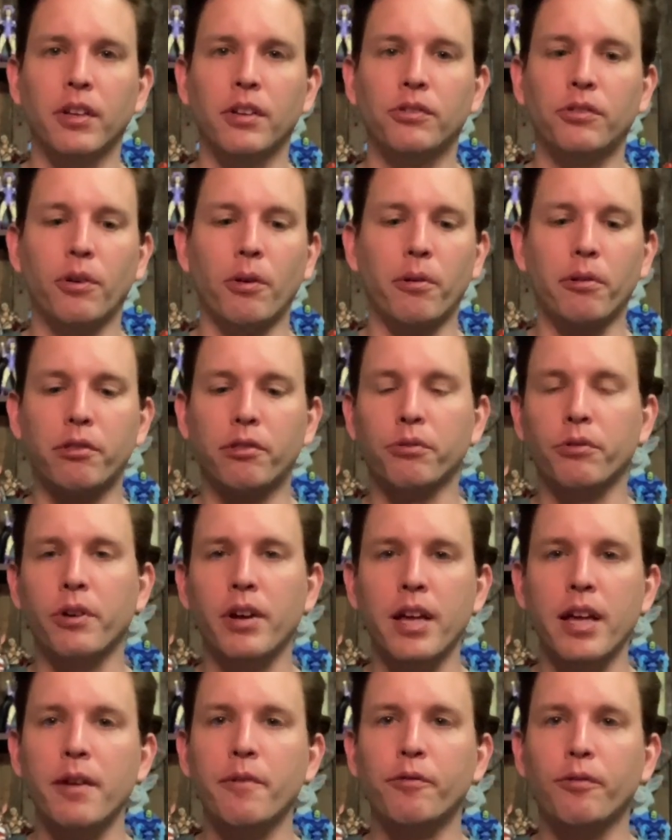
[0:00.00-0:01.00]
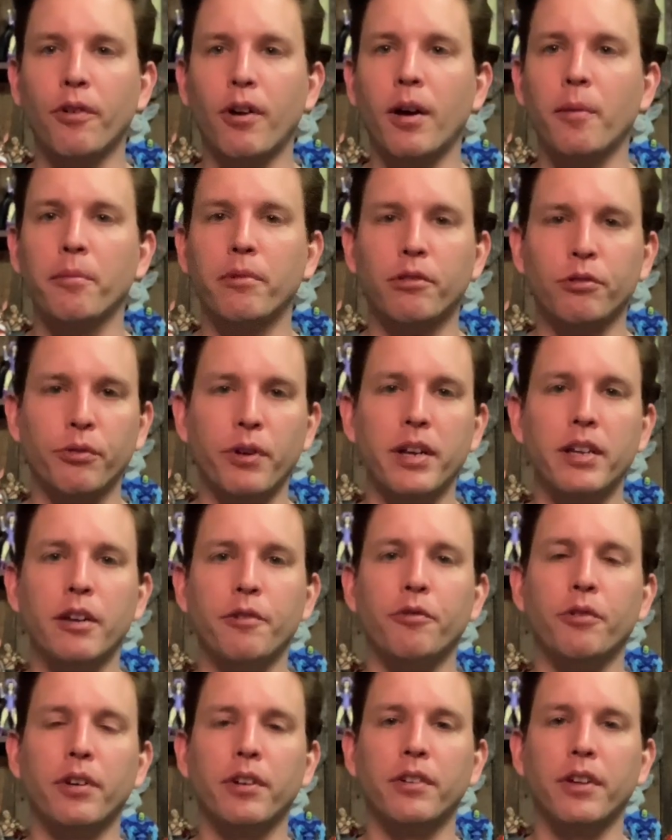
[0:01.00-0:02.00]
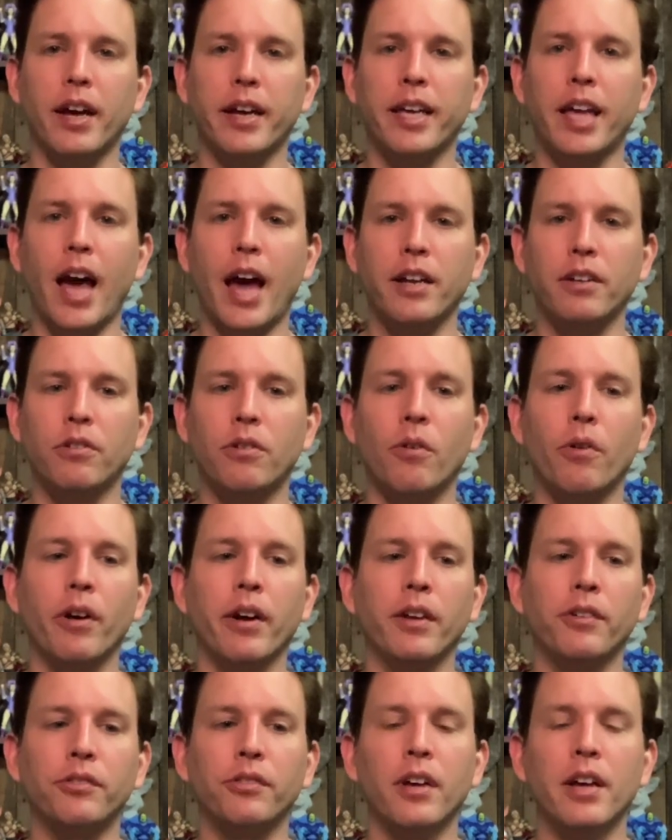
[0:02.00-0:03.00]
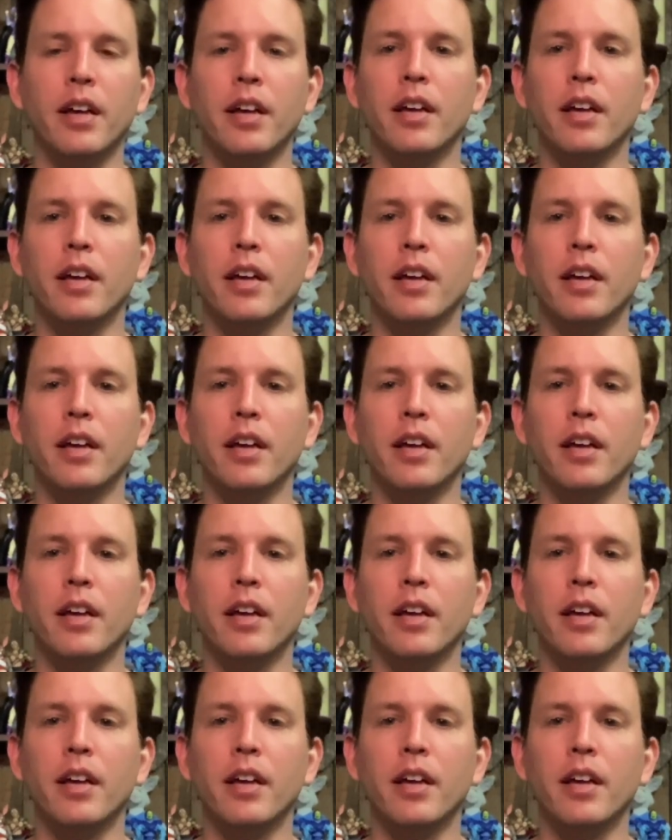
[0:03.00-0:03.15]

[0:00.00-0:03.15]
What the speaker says: so 3 from 3 different categories.